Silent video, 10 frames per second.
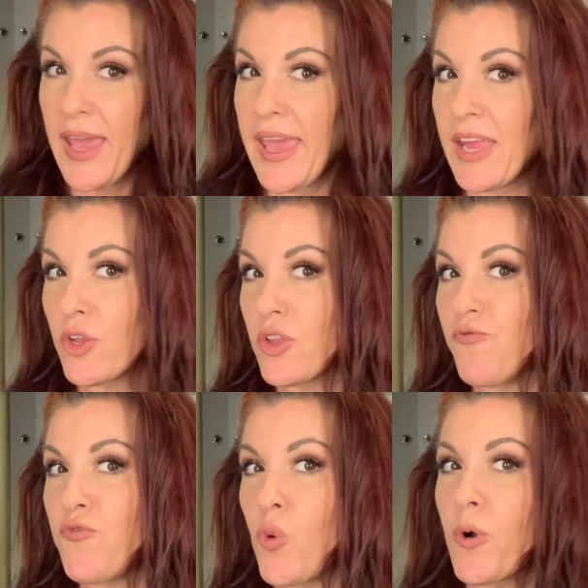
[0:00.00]
And
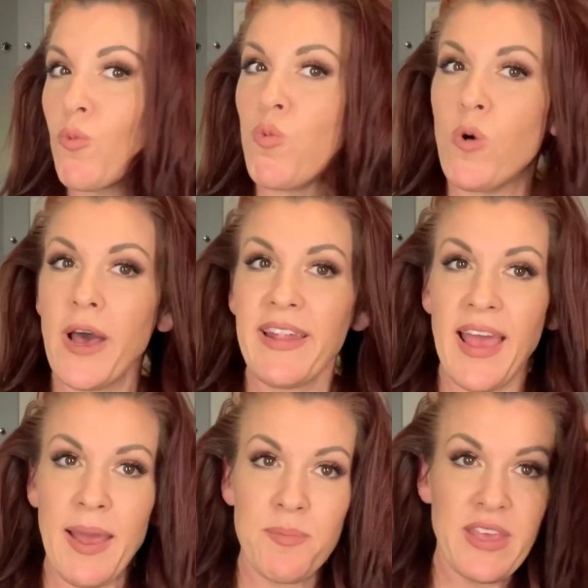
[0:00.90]
for what
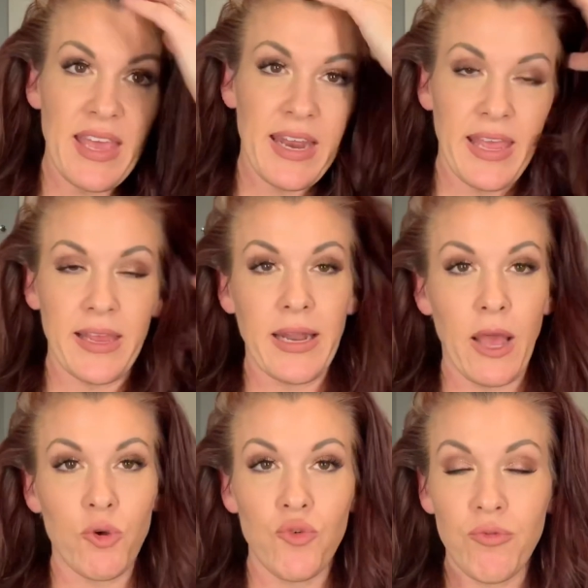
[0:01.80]
I'm getting,
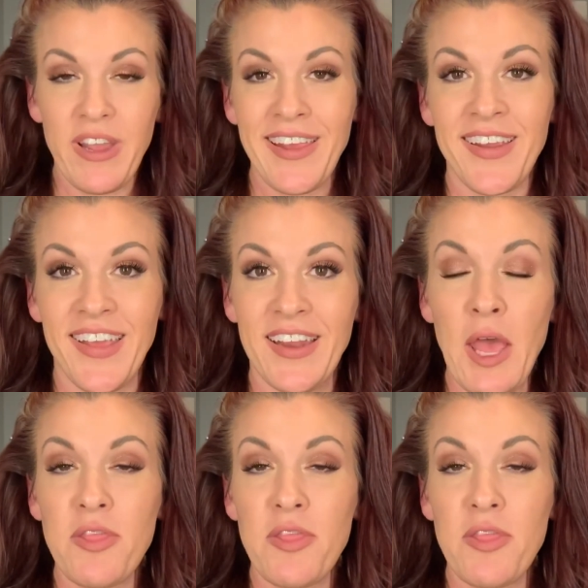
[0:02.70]
now granted,